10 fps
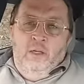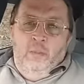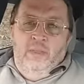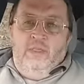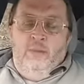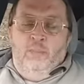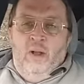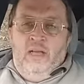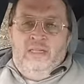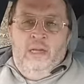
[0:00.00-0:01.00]
you'd be
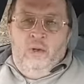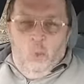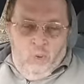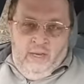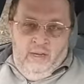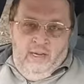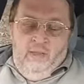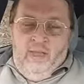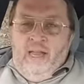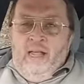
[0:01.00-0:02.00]
surprised how quickly
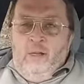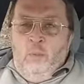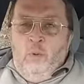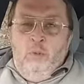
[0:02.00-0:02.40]
that animal